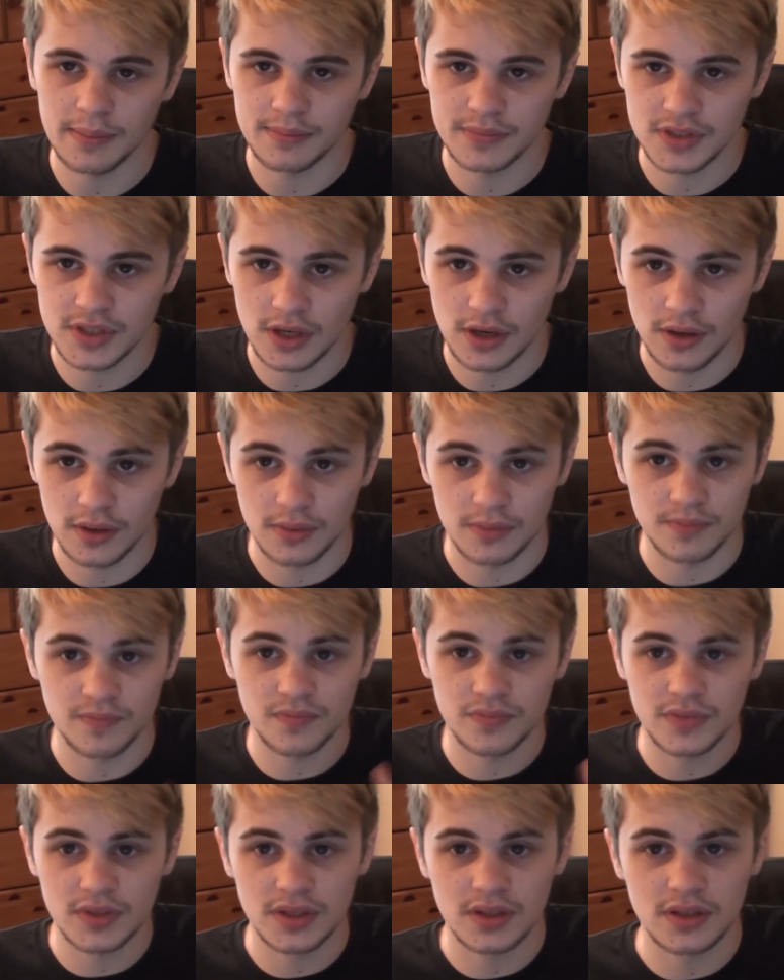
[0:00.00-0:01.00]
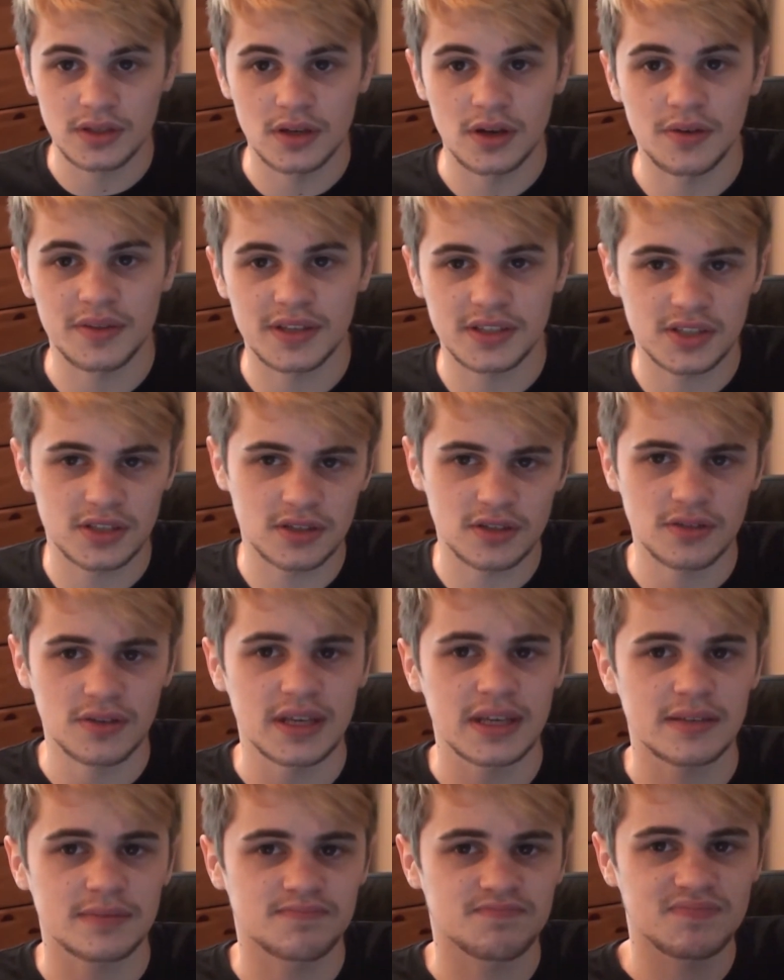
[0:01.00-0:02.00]
So you know, there's a
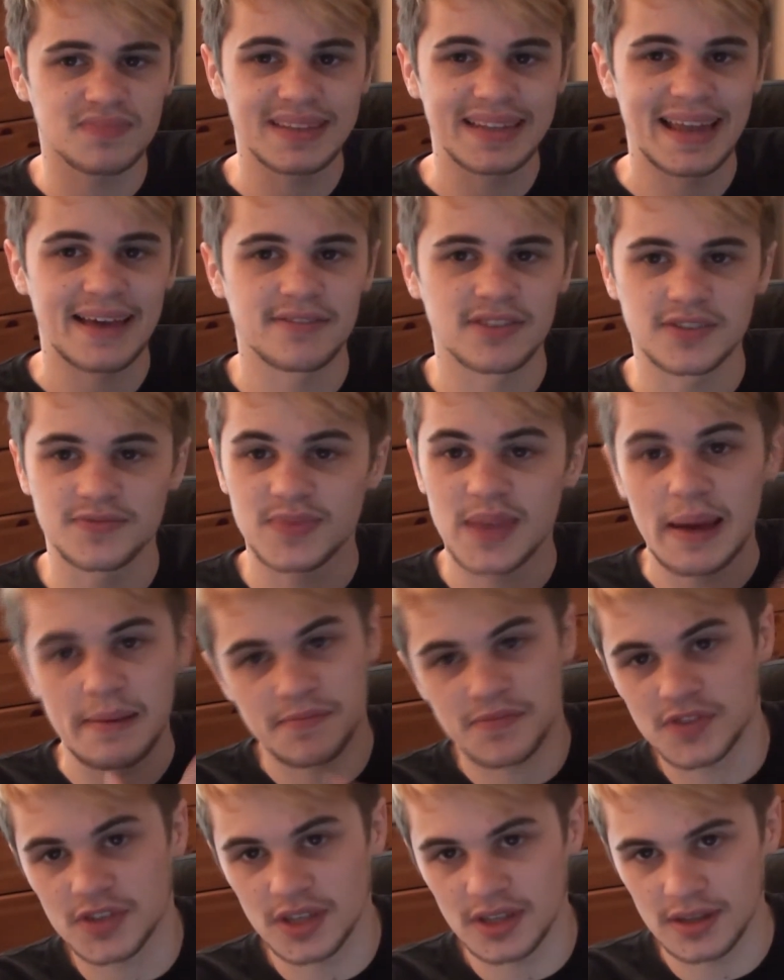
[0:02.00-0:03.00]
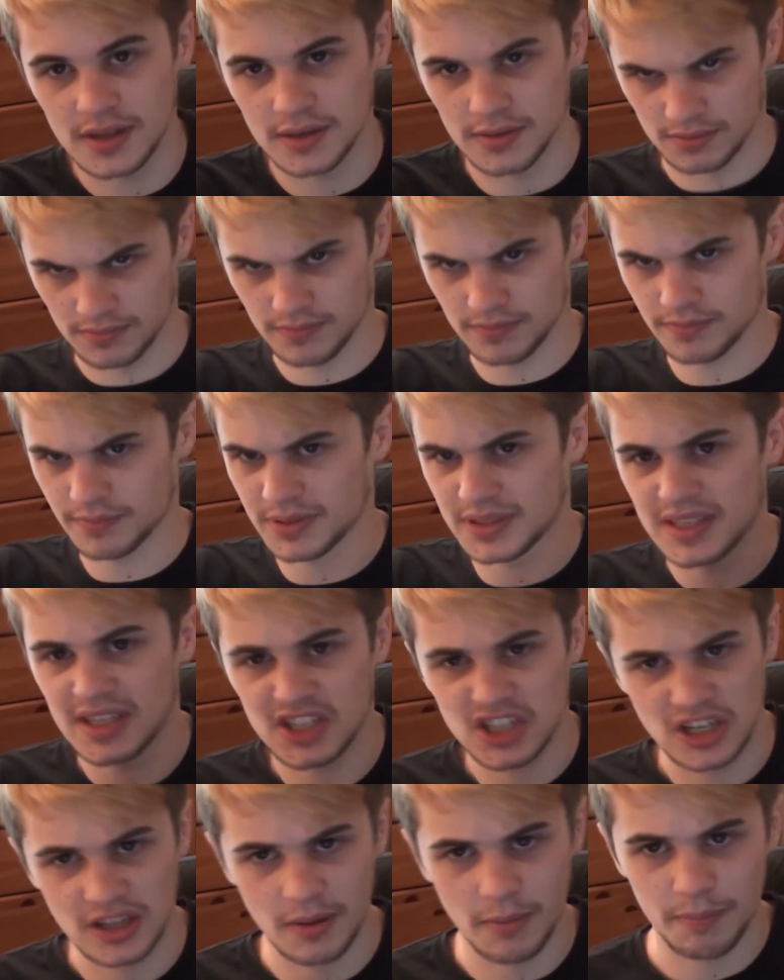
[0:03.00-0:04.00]
unique level of depth to the
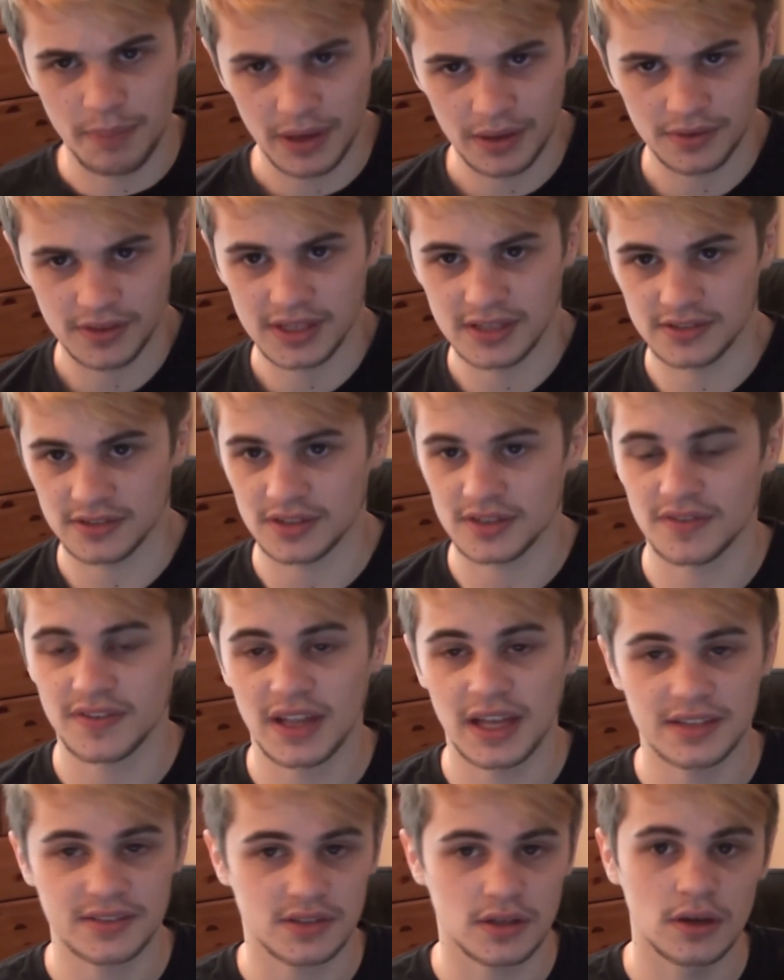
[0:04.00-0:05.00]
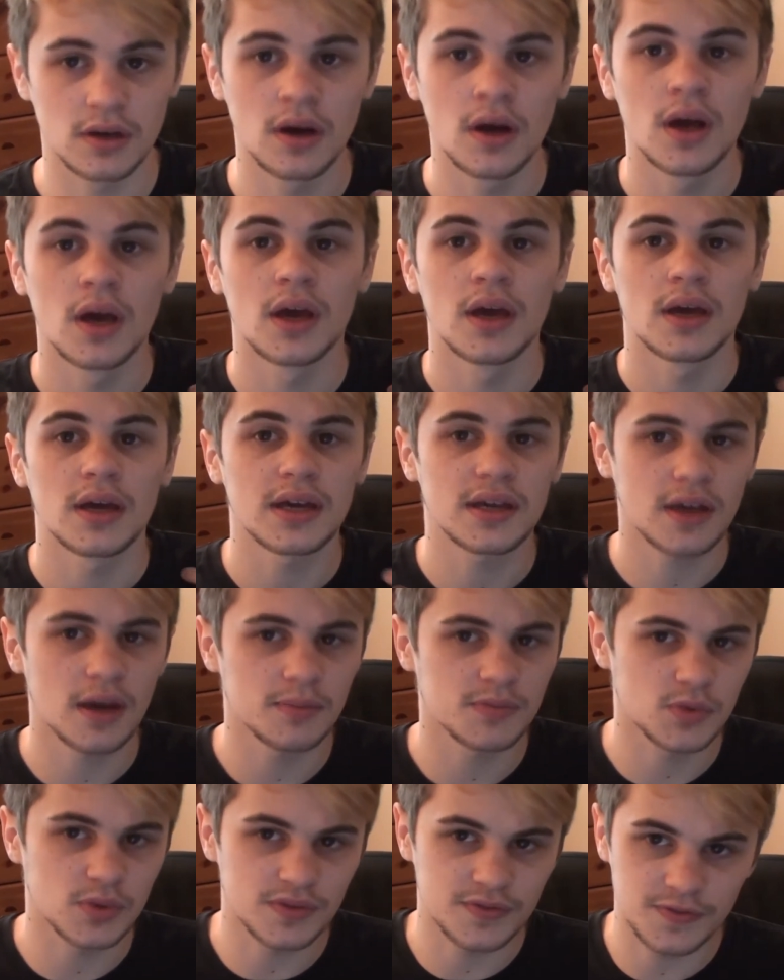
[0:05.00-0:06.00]
positioning of buildings and stuff like that, so it
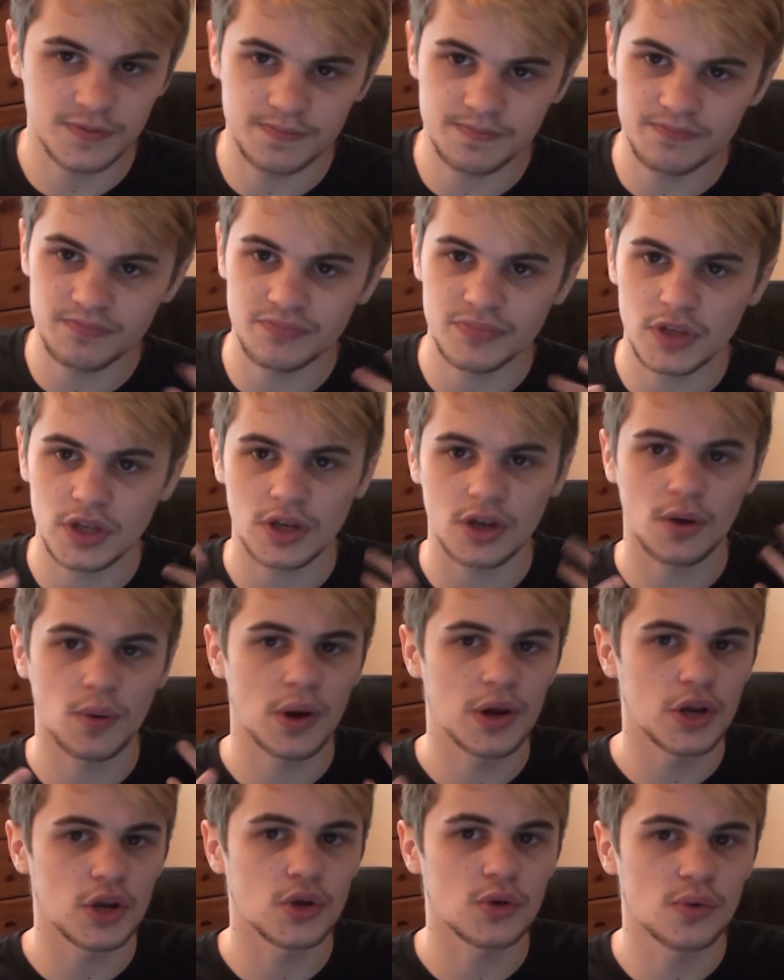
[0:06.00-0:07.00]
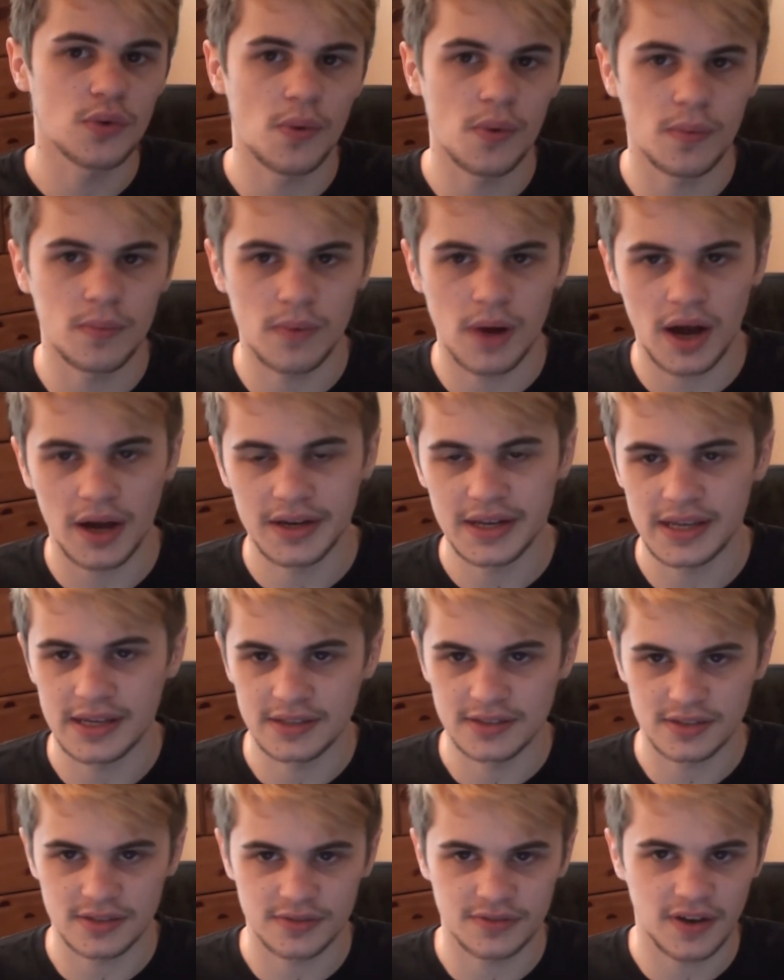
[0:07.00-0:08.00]
comes with, you know, a new
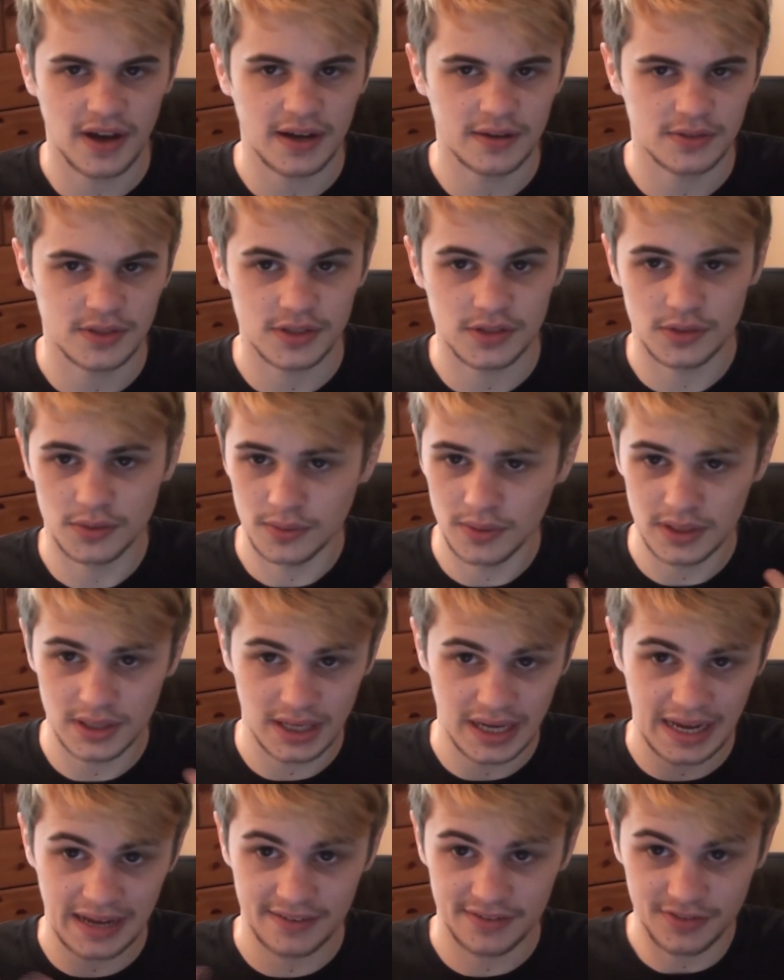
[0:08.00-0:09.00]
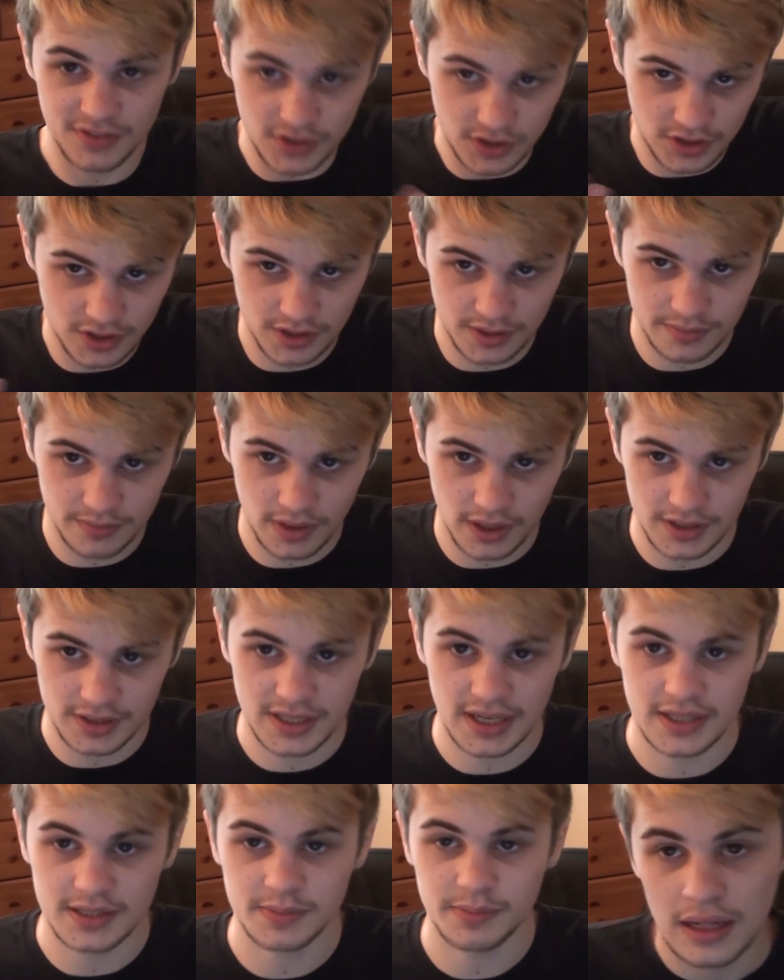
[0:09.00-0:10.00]
ideas of how to have your
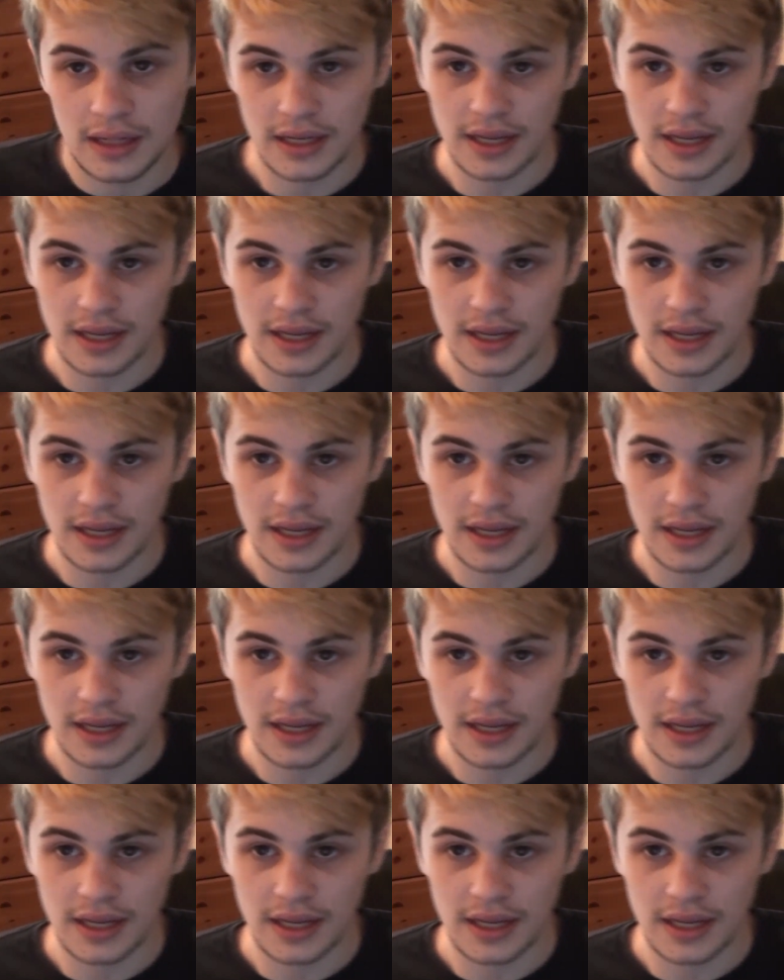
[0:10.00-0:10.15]
RTS.